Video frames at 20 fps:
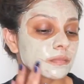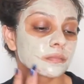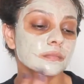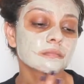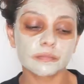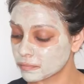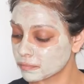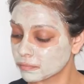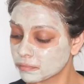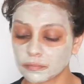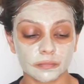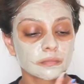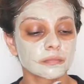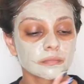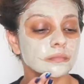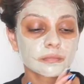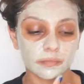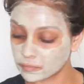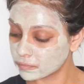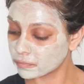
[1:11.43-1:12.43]
You'll know
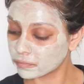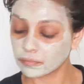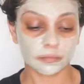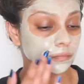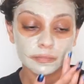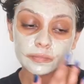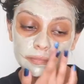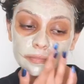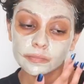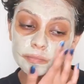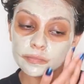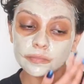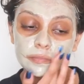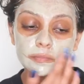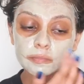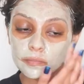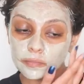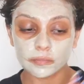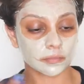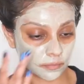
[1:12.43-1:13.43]
when it's about
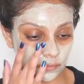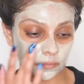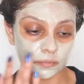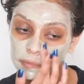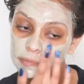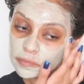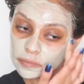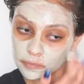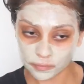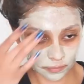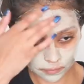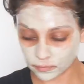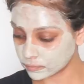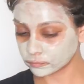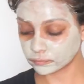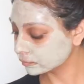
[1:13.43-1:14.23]
dry because you won't be able to